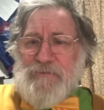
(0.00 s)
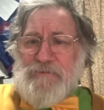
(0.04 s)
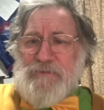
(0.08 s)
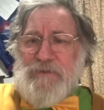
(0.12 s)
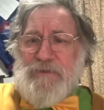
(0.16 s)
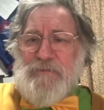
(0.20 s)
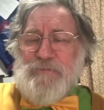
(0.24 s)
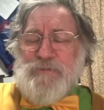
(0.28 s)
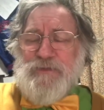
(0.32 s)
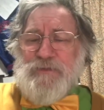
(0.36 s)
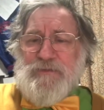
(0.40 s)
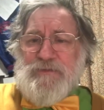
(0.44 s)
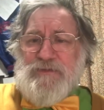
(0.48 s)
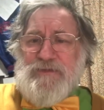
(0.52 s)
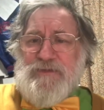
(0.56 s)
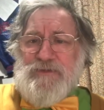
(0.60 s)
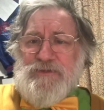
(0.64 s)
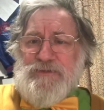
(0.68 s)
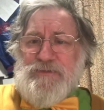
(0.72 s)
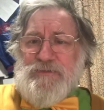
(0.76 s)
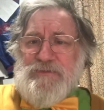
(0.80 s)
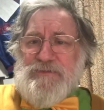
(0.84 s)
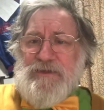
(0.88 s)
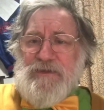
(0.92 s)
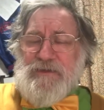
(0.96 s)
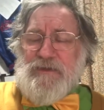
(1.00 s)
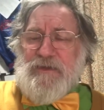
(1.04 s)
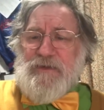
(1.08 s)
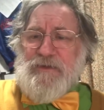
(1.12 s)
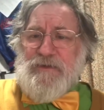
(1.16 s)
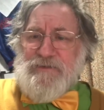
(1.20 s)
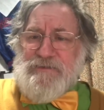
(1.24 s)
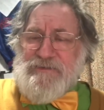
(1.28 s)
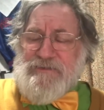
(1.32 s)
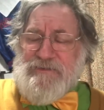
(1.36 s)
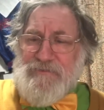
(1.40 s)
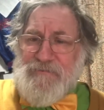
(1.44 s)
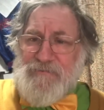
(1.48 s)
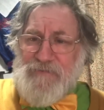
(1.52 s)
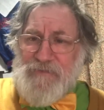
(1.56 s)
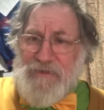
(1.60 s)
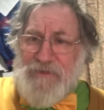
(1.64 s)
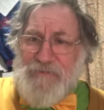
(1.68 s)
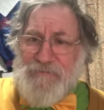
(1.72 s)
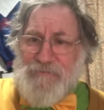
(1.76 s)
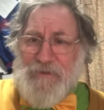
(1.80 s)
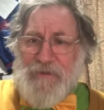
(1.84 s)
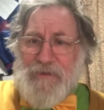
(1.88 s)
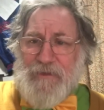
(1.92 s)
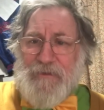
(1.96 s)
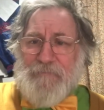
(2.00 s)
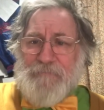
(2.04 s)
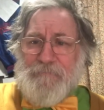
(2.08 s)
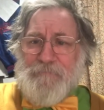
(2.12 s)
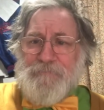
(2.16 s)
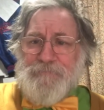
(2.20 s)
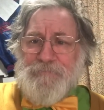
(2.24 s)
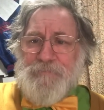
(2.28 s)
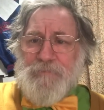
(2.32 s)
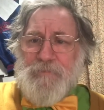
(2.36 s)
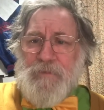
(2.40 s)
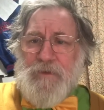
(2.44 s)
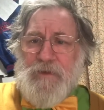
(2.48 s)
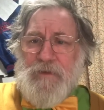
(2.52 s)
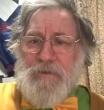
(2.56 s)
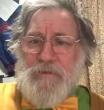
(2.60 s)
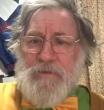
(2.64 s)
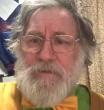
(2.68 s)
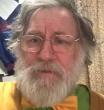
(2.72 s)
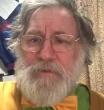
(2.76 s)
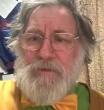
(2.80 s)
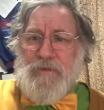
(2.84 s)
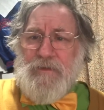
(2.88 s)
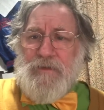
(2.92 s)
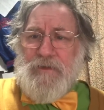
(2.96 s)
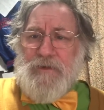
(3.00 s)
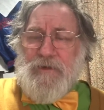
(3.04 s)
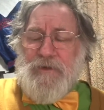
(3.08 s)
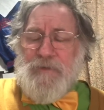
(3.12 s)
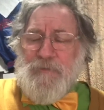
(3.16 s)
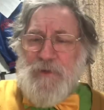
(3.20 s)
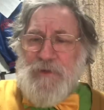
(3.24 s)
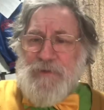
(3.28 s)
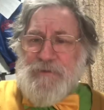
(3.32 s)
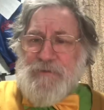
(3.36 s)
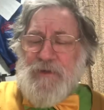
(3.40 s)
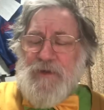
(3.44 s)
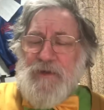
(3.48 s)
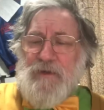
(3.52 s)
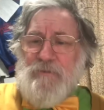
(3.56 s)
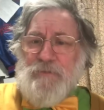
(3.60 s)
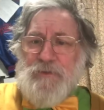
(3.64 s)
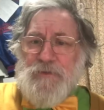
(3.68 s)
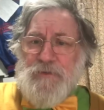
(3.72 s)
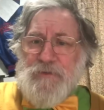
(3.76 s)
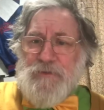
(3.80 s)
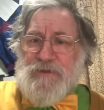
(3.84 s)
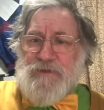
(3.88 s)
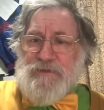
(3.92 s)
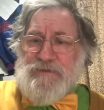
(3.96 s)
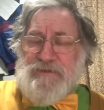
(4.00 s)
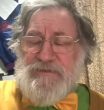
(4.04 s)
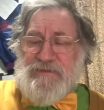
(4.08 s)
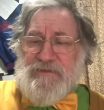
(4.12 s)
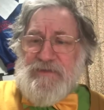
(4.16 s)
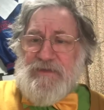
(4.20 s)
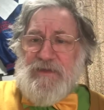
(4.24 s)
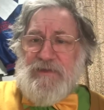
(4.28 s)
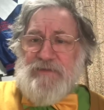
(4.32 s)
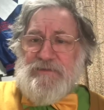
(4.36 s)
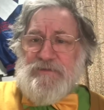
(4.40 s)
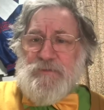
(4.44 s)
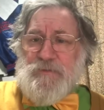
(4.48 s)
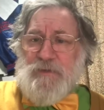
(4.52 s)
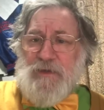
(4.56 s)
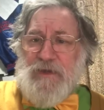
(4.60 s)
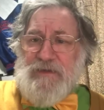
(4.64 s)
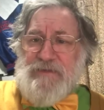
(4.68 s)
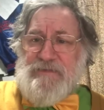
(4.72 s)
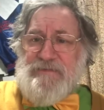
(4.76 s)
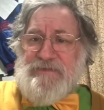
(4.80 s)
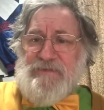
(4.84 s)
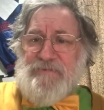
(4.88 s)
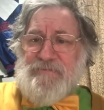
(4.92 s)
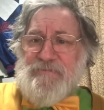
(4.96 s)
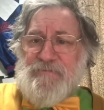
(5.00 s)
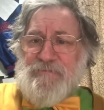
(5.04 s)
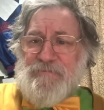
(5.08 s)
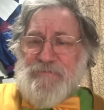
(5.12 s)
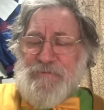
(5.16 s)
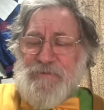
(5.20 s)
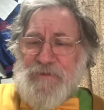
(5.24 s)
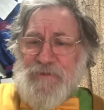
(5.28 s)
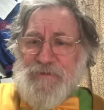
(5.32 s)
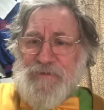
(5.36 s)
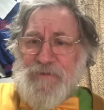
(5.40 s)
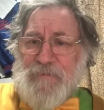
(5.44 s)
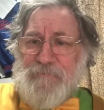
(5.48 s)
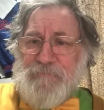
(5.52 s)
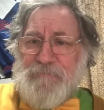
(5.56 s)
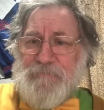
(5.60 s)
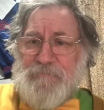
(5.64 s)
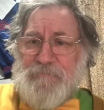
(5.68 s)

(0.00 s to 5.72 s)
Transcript: The important issues are the cost of living and whether our mortgages are going to rise even further.